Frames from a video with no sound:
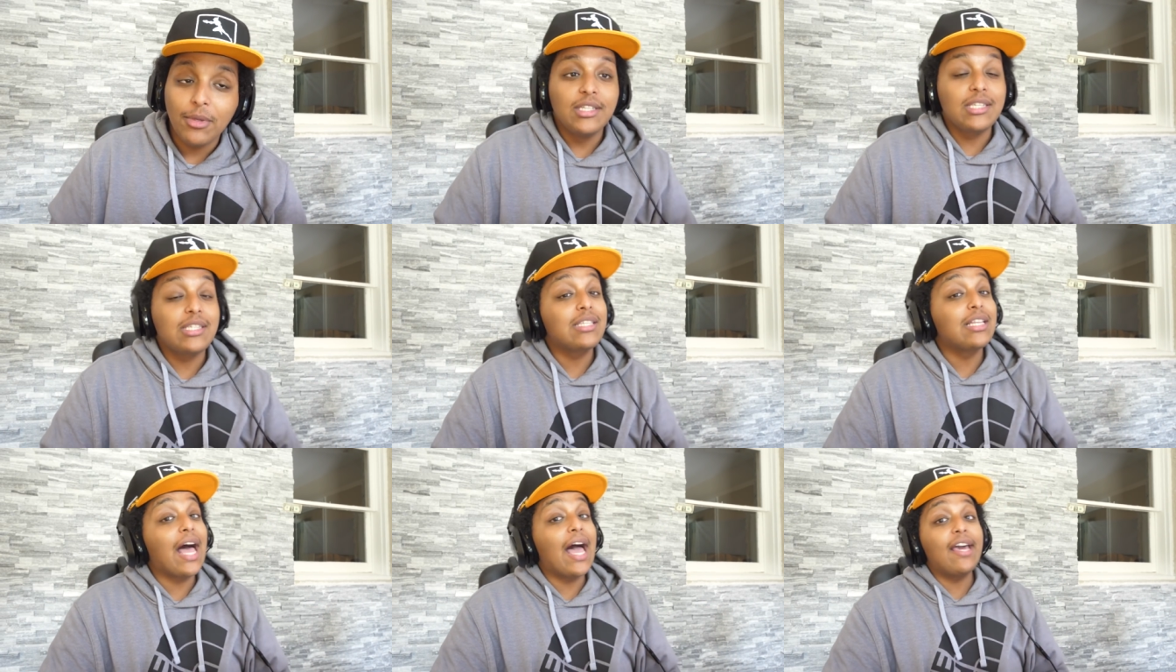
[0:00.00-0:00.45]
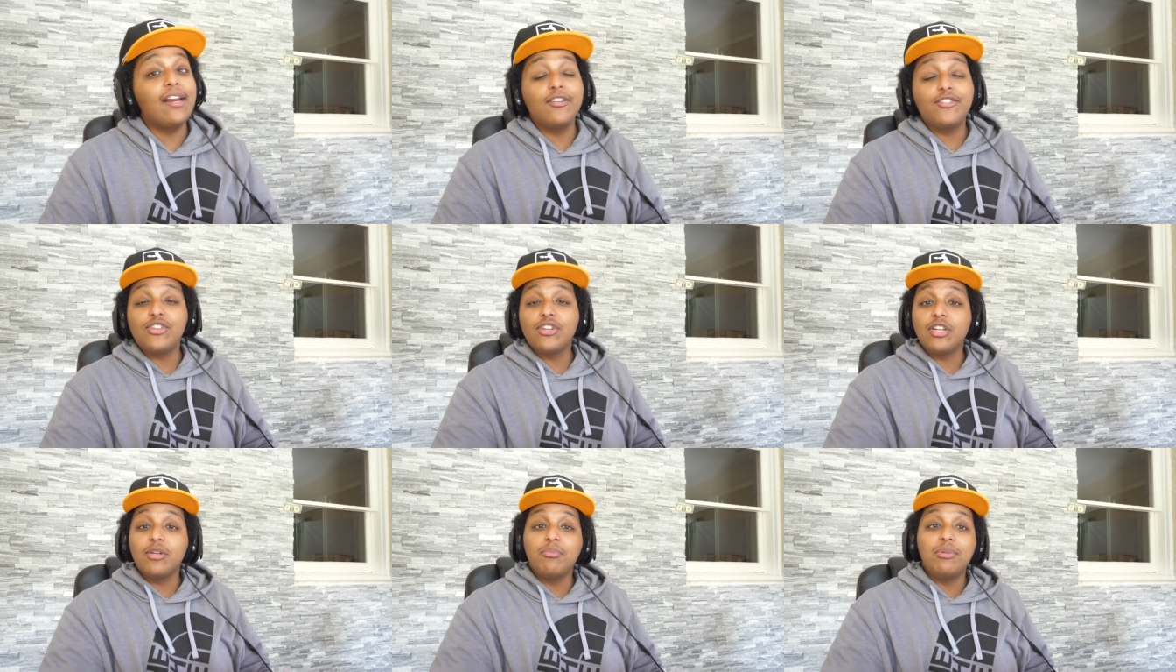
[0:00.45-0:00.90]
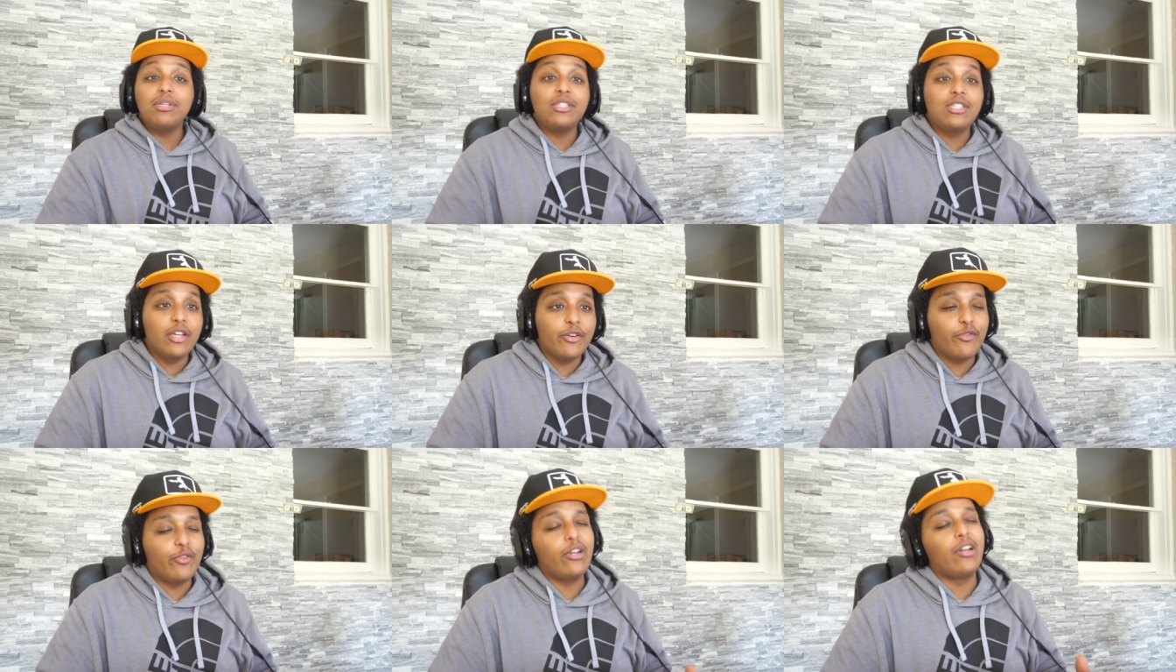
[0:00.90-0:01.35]
The sliders are gonna be
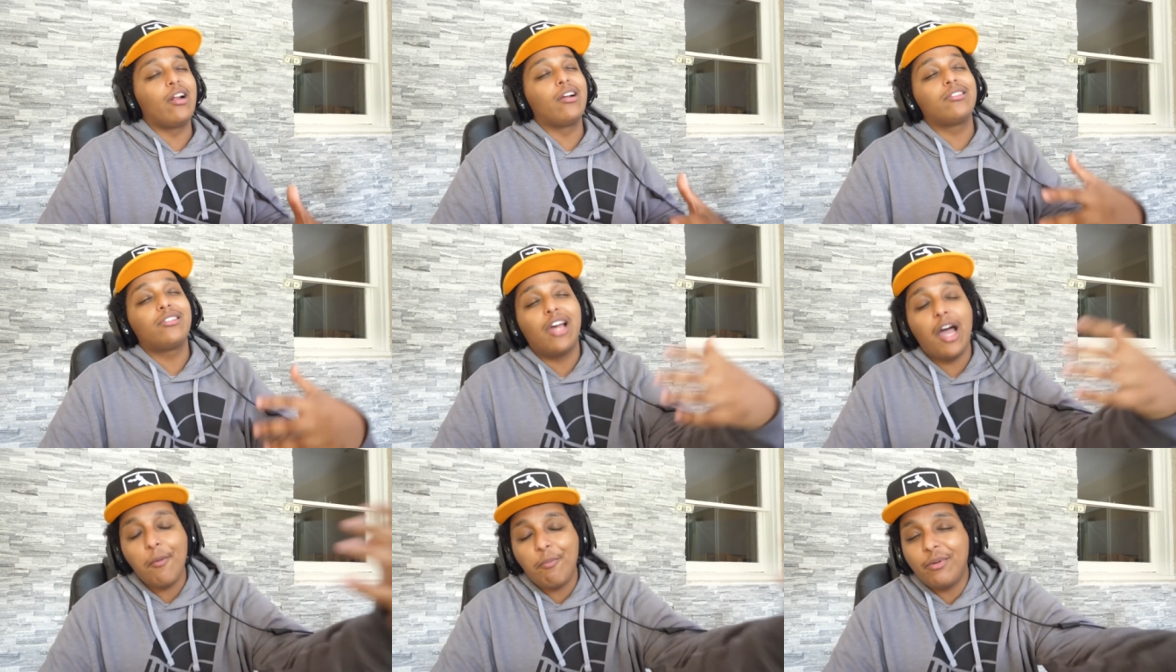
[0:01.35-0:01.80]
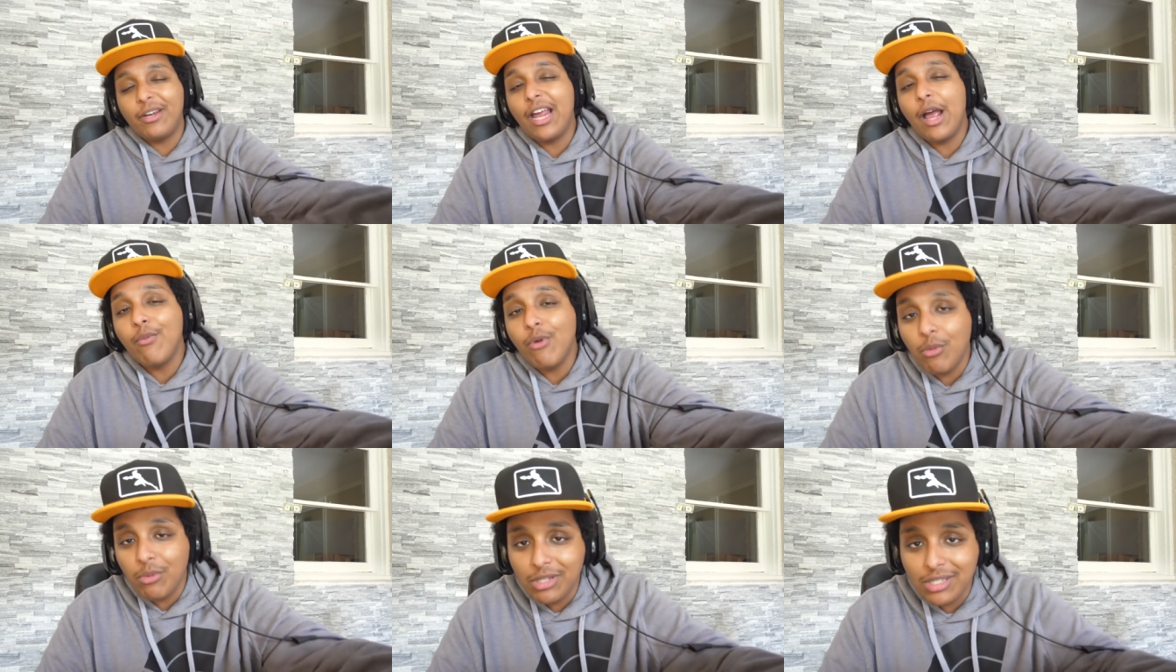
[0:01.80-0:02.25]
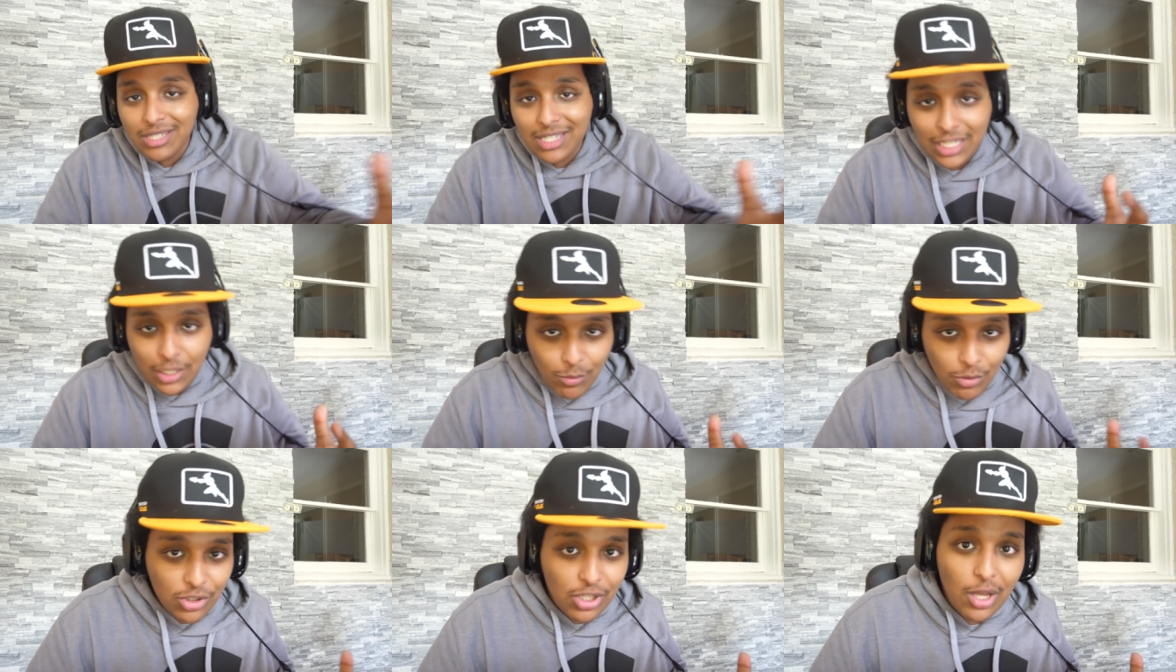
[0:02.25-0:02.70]
different, and on top of that, what we've
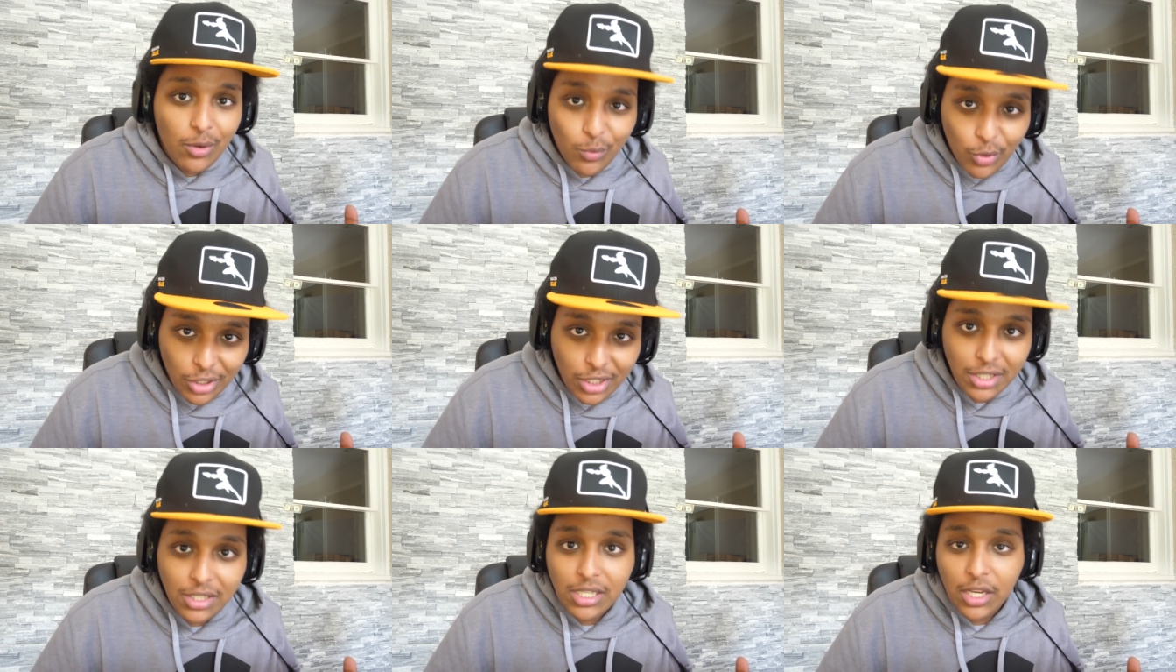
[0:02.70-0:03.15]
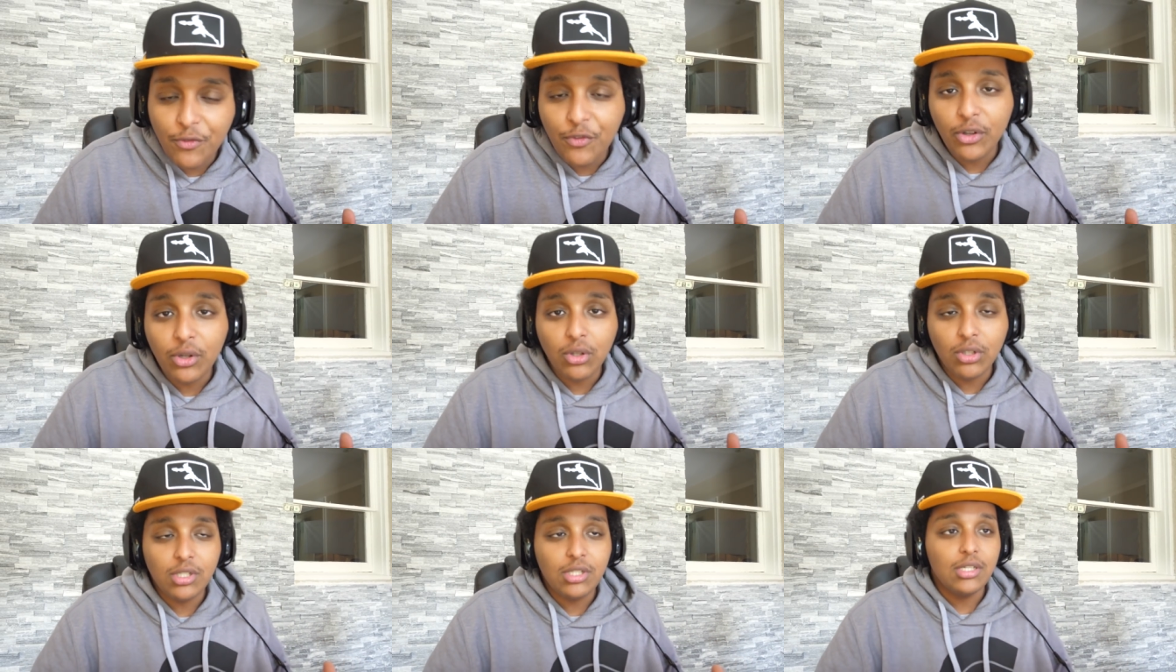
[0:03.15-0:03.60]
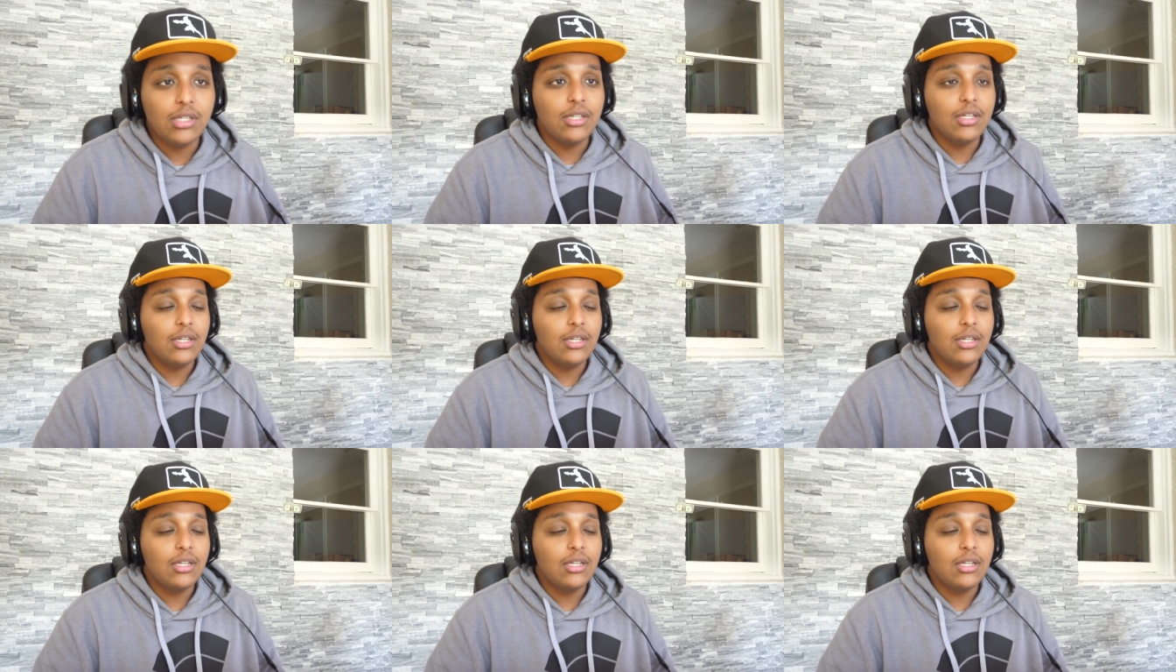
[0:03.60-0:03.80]
seen was on rookie difficulty.